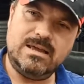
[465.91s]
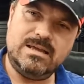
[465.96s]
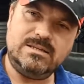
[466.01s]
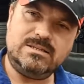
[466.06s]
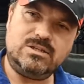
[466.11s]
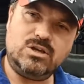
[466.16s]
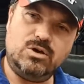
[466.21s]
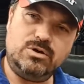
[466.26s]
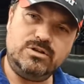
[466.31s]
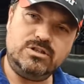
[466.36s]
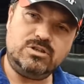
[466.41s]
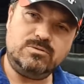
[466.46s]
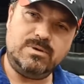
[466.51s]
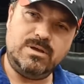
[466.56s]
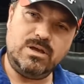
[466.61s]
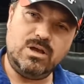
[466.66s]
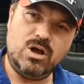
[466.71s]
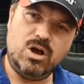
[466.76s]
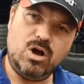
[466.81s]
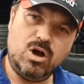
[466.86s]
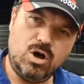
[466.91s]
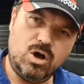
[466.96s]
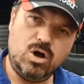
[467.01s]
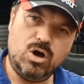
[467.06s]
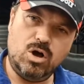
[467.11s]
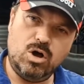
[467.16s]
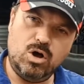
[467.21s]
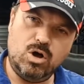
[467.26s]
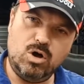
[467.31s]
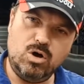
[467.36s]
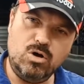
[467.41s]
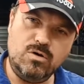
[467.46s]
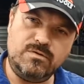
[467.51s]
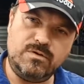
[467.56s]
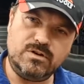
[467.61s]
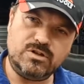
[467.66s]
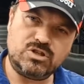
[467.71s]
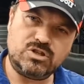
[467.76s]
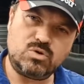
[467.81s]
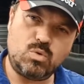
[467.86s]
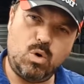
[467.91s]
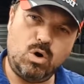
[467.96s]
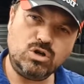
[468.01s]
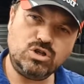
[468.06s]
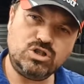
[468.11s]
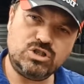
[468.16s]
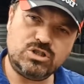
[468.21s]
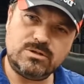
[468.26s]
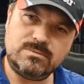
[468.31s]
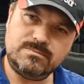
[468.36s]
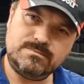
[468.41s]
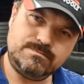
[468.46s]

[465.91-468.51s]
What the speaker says: is going to be over squashed,